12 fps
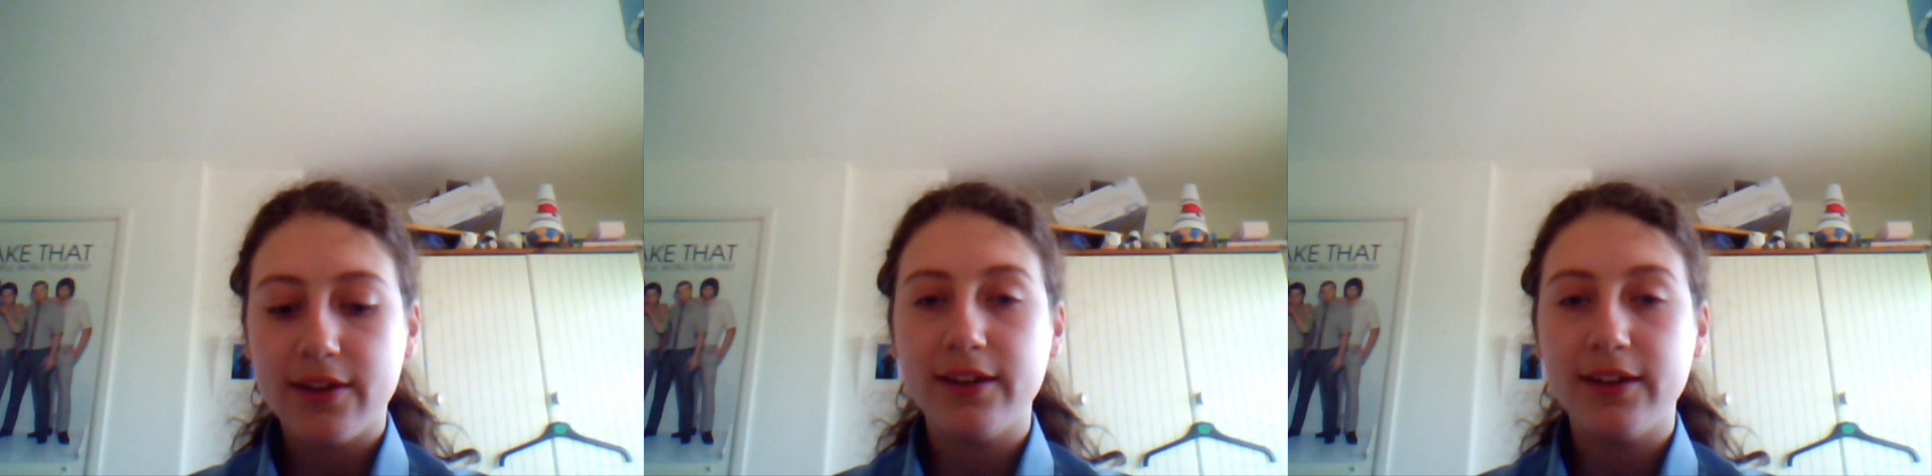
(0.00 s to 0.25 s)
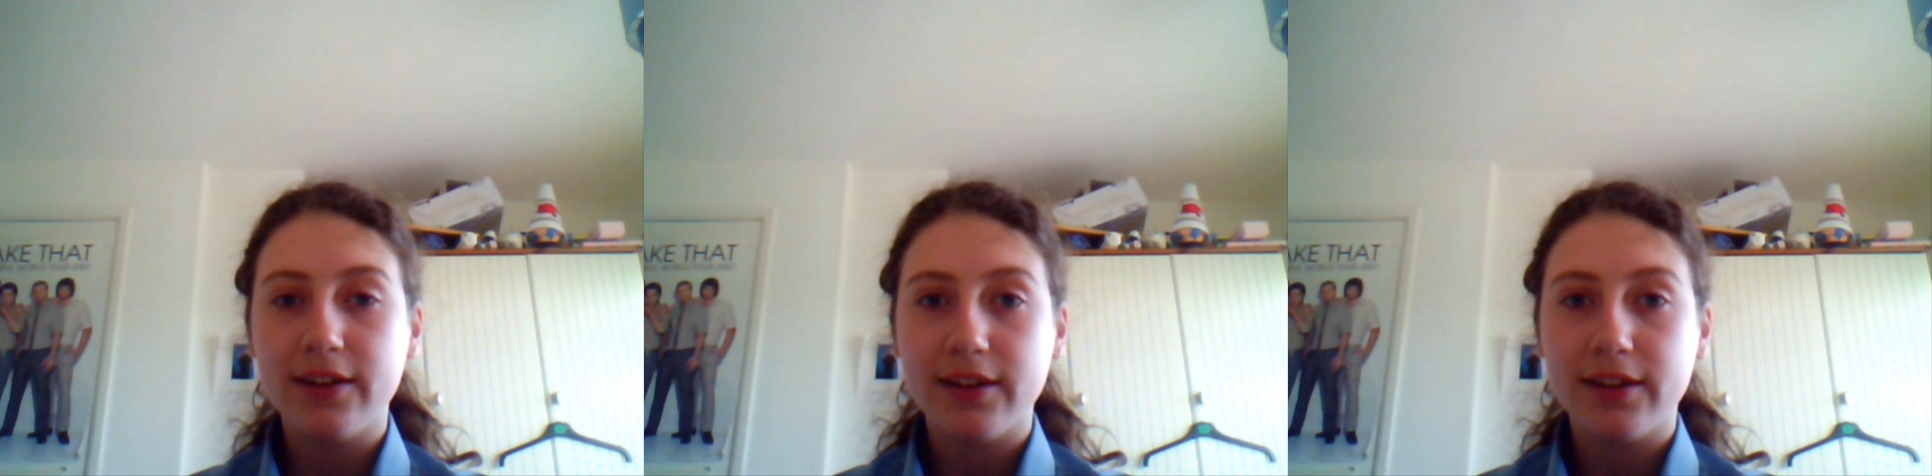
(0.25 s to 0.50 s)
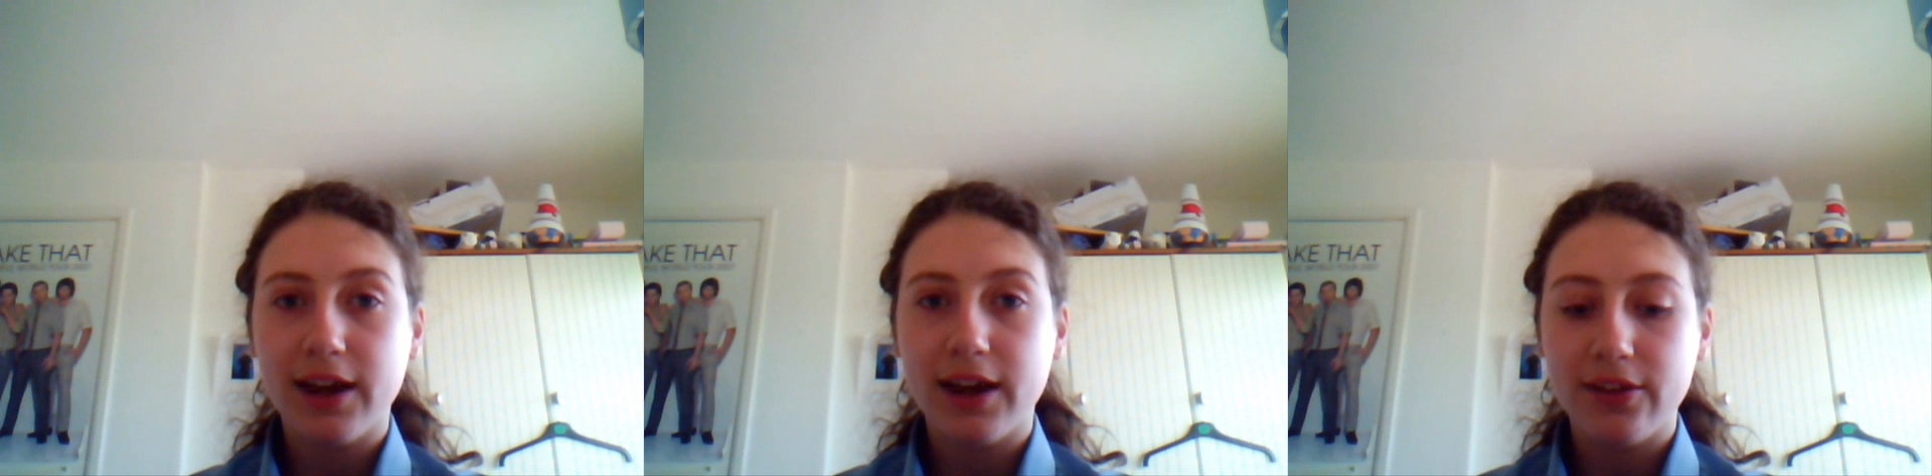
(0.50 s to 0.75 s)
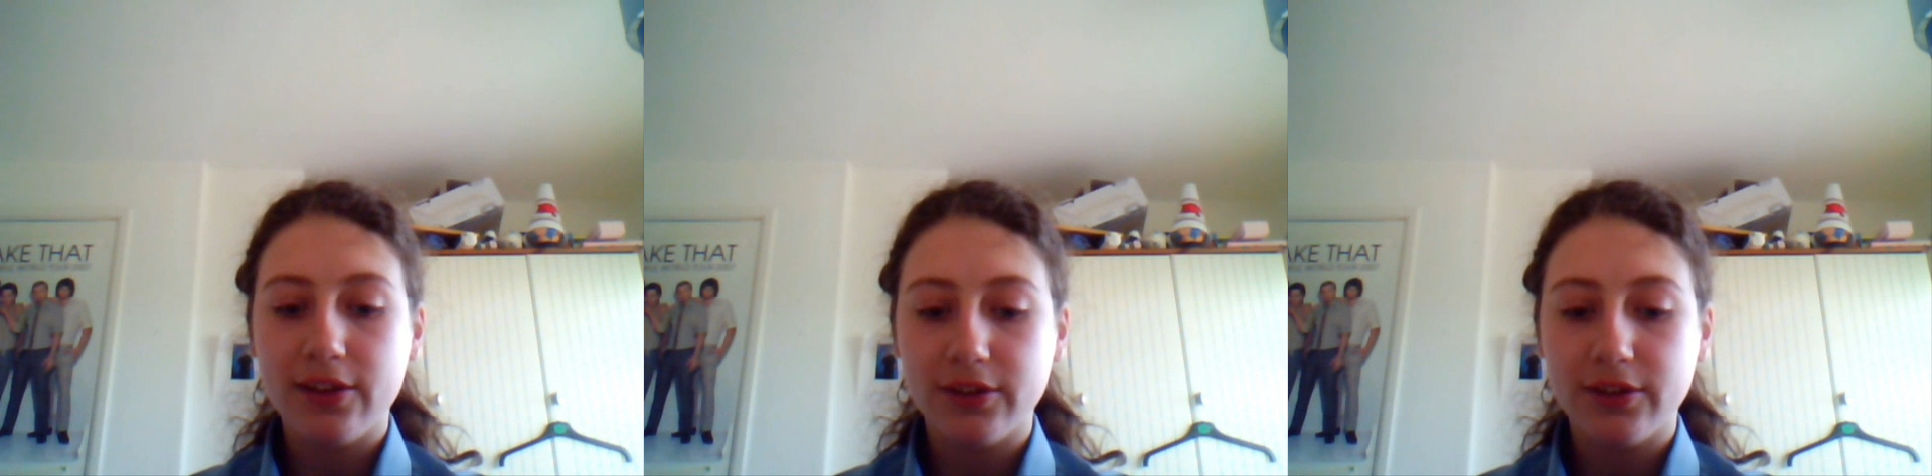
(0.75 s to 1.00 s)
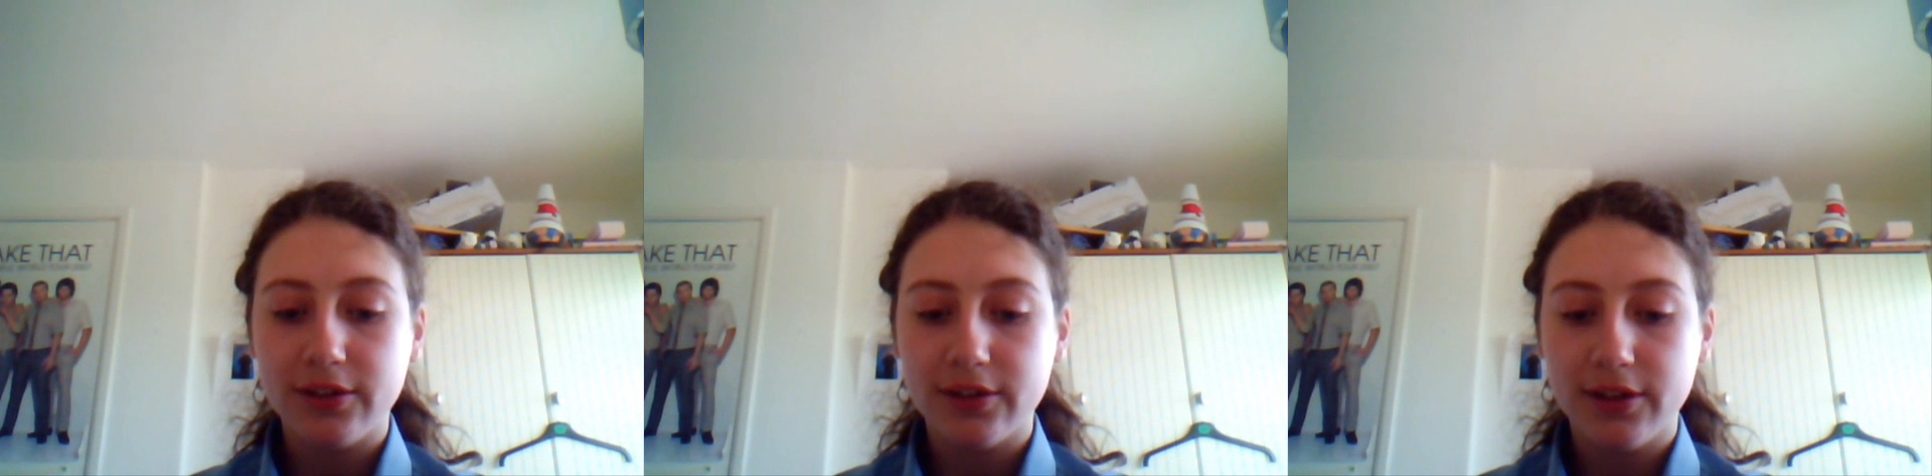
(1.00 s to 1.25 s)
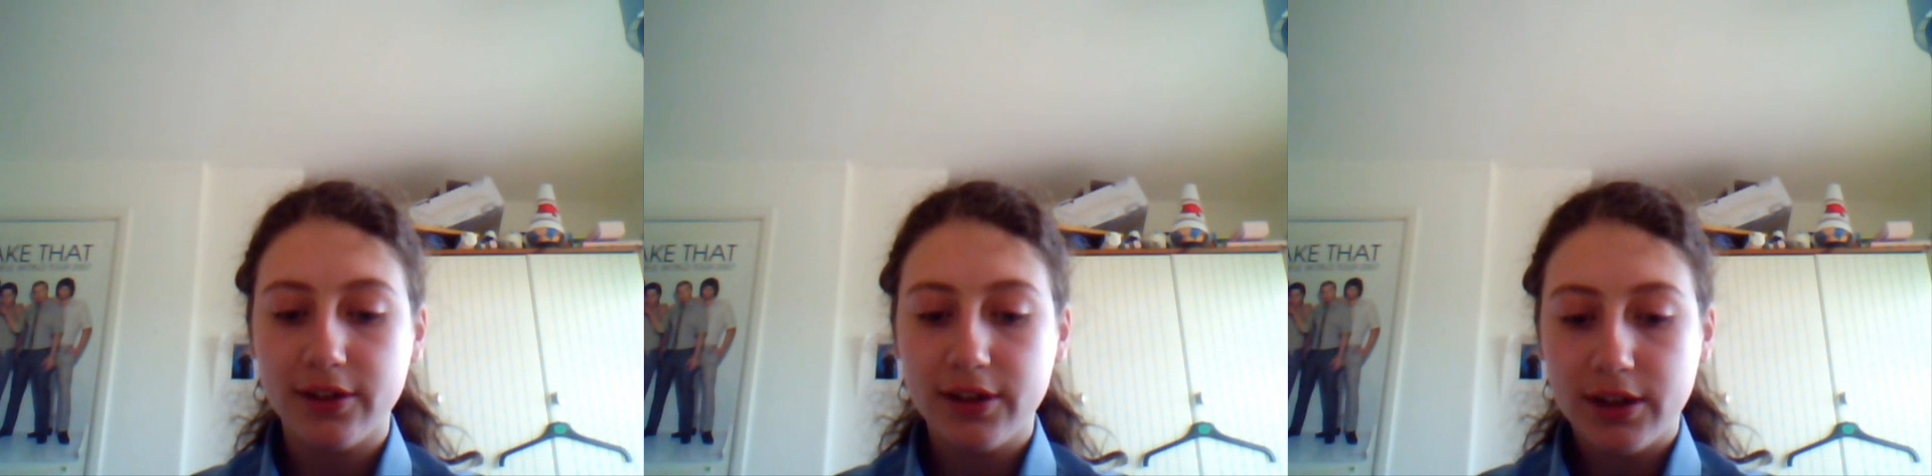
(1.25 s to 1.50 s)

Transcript: Scientists, cats or dogs?